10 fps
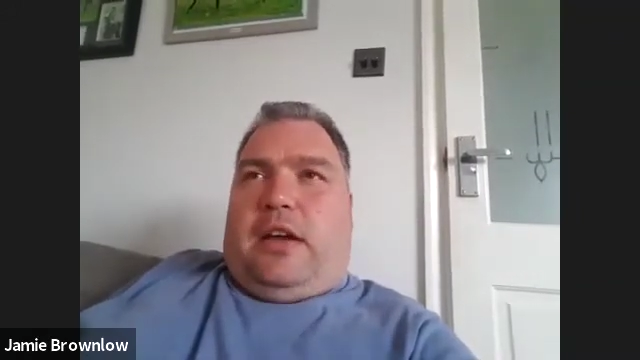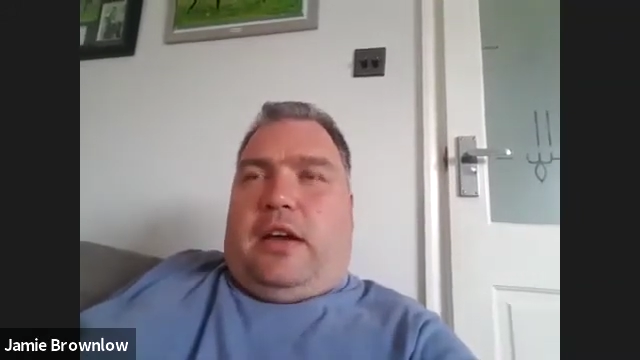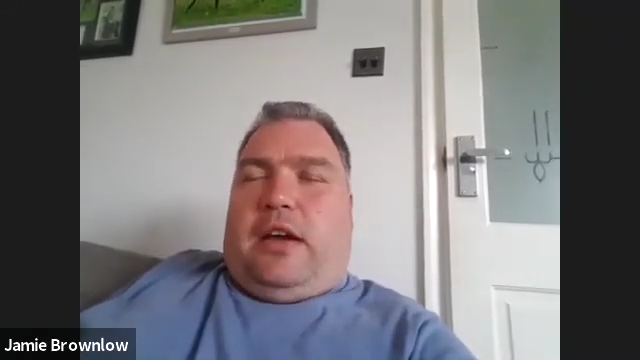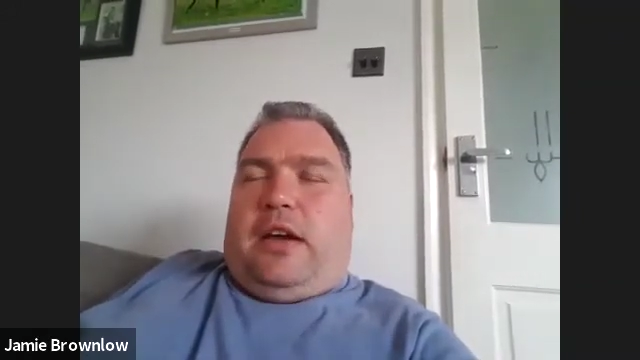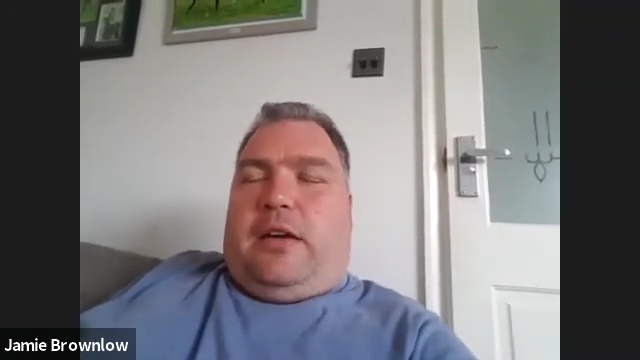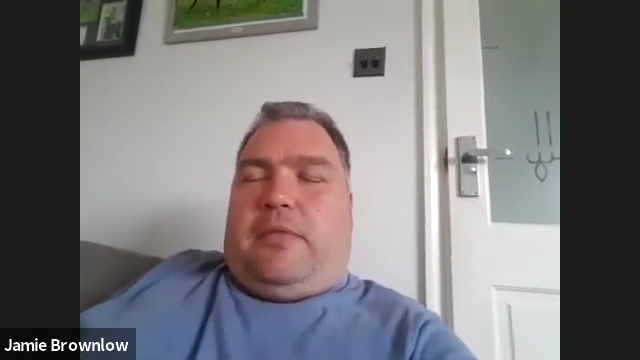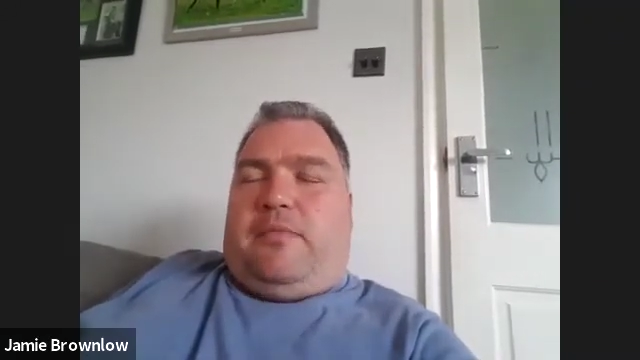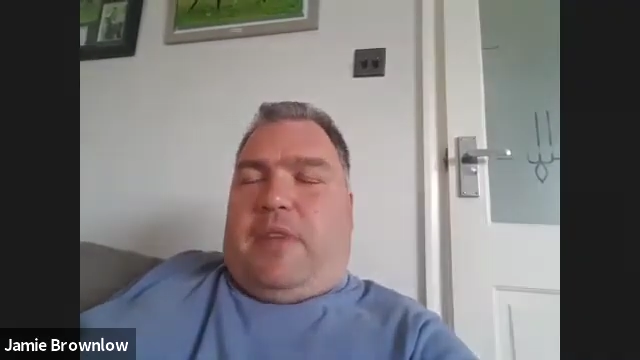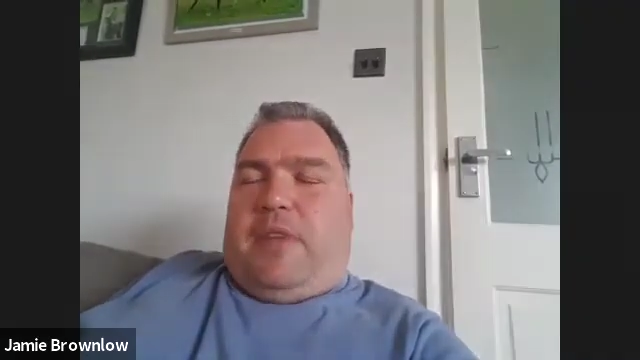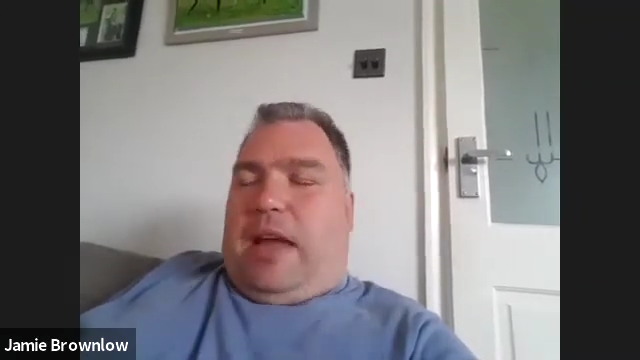
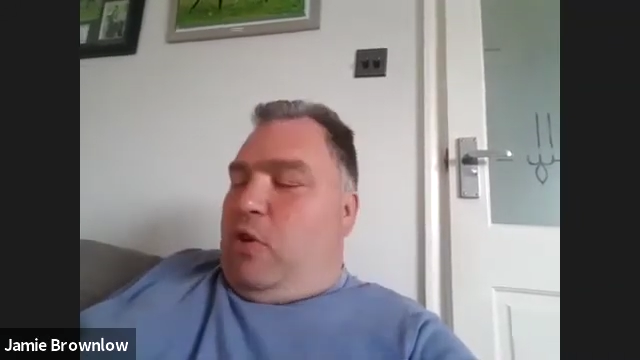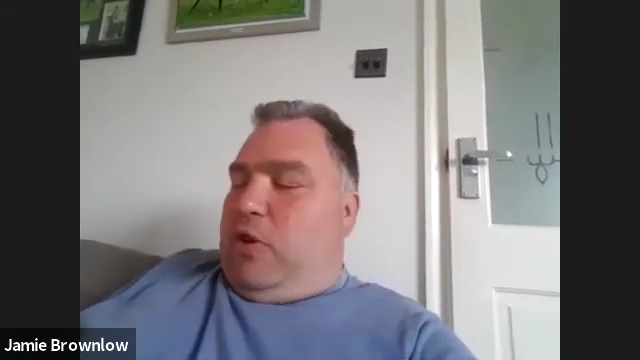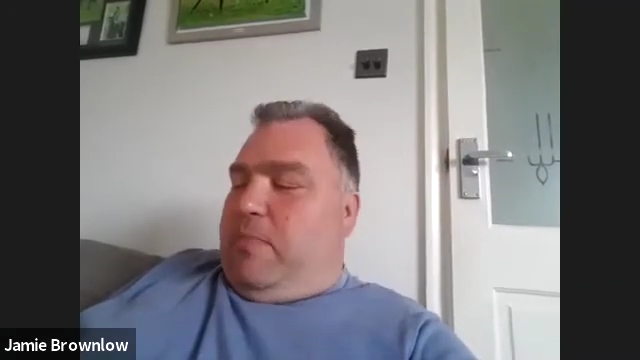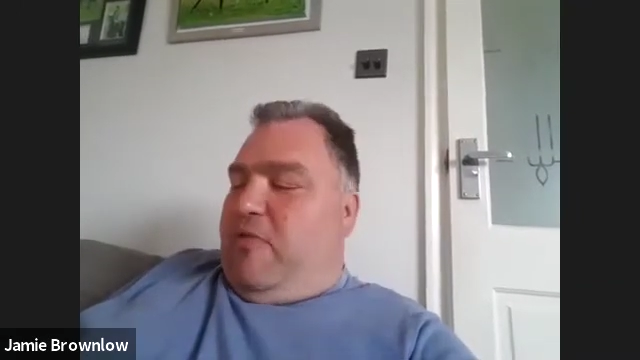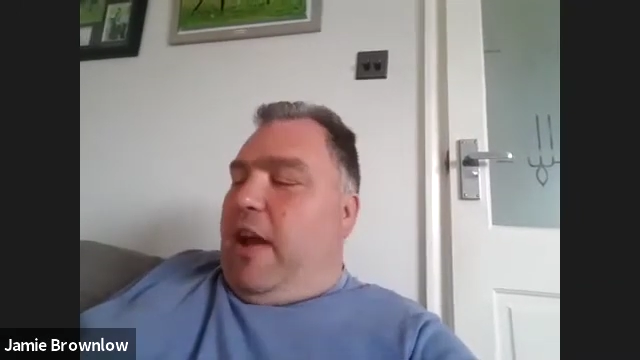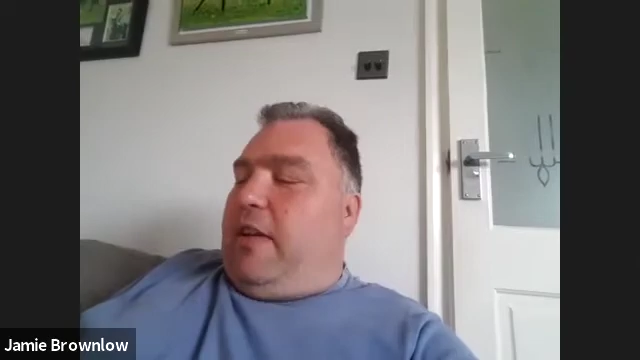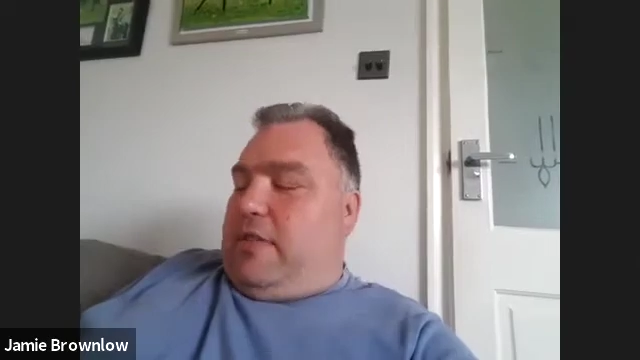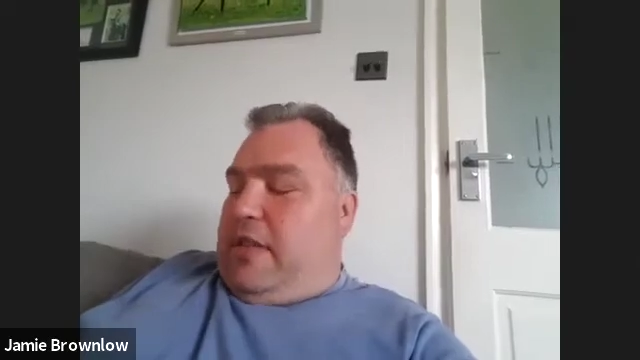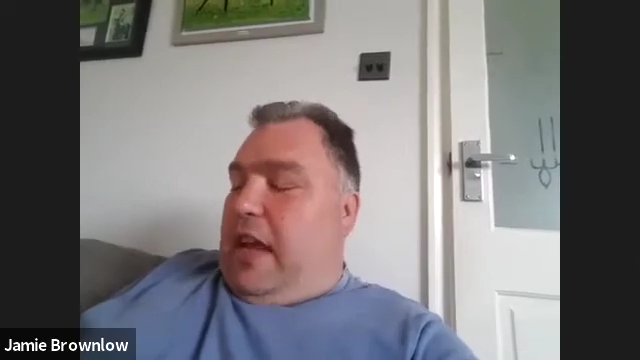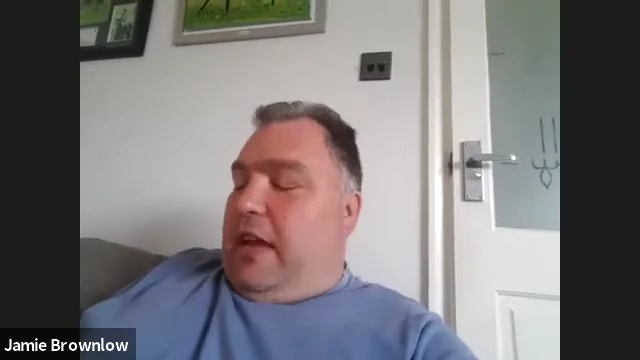100 track,
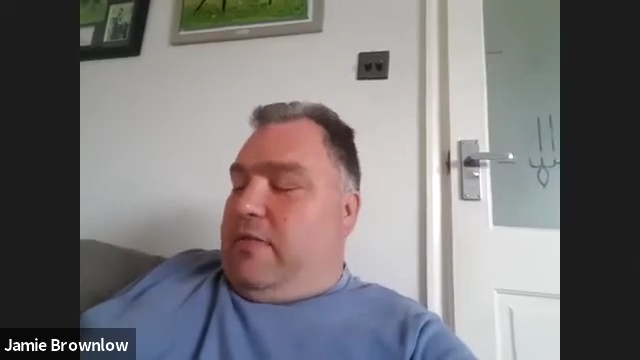yeah.